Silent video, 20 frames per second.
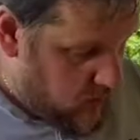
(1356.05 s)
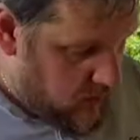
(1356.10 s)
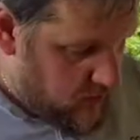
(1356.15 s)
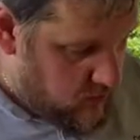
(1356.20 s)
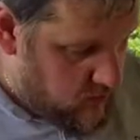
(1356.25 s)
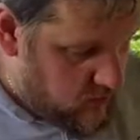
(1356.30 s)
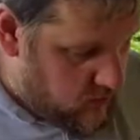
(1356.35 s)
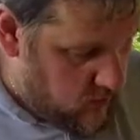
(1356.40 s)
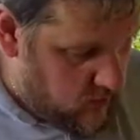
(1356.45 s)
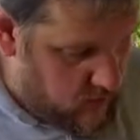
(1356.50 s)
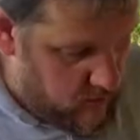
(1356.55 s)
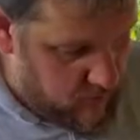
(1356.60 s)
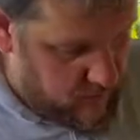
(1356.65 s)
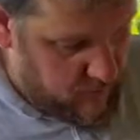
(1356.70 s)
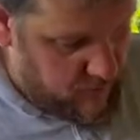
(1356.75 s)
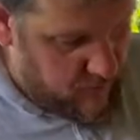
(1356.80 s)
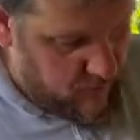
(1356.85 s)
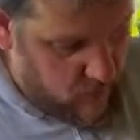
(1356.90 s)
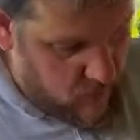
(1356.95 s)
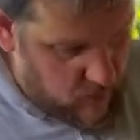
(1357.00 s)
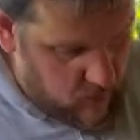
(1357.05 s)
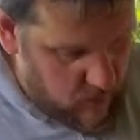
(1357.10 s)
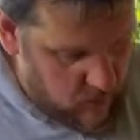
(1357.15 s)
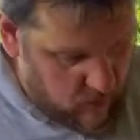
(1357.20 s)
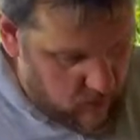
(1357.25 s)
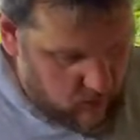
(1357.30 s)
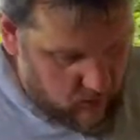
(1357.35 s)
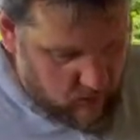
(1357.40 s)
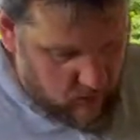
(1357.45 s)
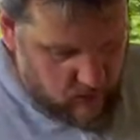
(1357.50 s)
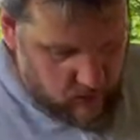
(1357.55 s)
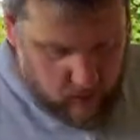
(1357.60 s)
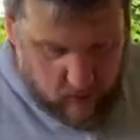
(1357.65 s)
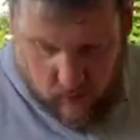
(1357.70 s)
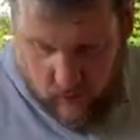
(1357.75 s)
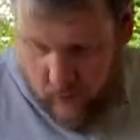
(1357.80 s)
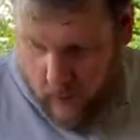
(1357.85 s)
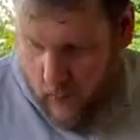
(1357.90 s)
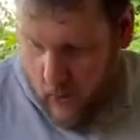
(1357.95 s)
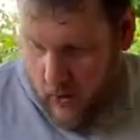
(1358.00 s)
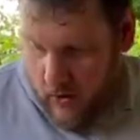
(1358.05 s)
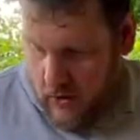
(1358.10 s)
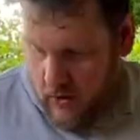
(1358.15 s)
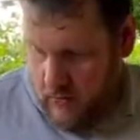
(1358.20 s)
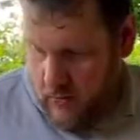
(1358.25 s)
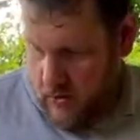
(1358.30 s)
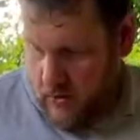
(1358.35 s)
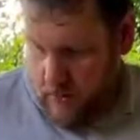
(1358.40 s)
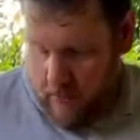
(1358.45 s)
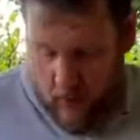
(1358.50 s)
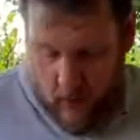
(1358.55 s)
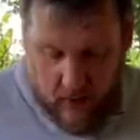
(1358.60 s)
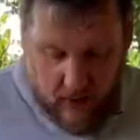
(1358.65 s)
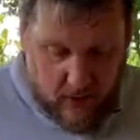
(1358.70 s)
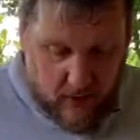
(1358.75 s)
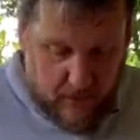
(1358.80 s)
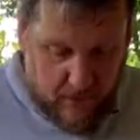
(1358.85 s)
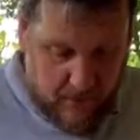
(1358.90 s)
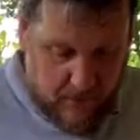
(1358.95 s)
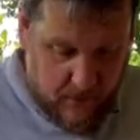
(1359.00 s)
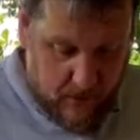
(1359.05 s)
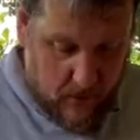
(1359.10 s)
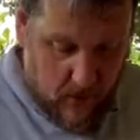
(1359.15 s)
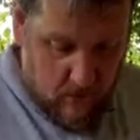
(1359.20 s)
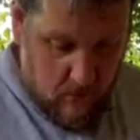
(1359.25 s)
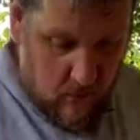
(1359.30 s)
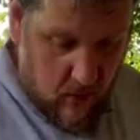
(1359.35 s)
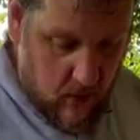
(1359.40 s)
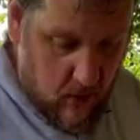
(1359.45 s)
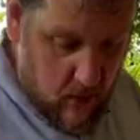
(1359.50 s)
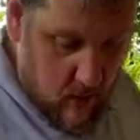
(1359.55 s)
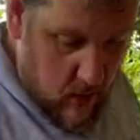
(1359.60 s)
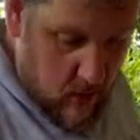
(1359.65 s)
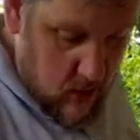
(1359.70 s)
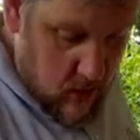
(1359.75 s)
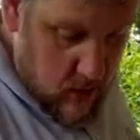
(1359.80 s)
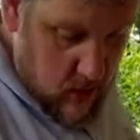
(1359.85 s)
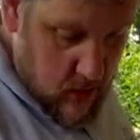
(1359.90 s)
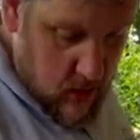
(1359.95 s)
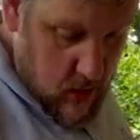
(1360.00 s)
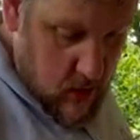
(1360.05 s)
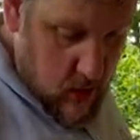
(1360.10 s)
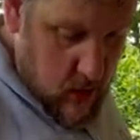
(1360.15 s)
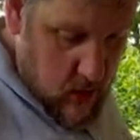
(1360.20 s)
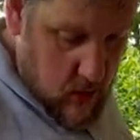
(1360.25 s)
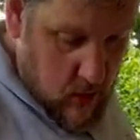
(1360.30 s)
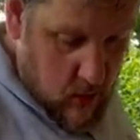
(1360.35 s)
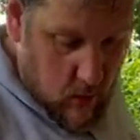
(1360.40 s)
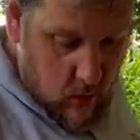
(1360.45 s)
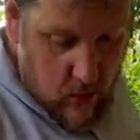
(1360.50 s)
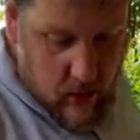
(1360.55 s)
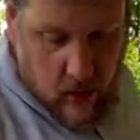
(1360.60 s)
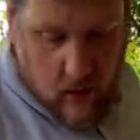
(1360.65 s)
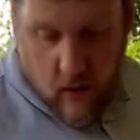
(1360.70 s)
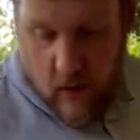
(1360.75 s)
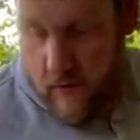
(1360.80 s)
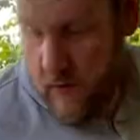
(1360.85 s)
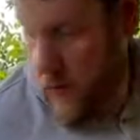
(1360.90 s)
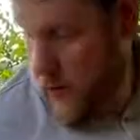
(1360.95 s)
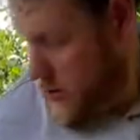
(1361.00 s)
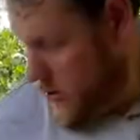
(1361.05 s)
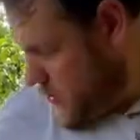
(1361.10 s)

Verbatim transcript: I saw it works with pots because when you have good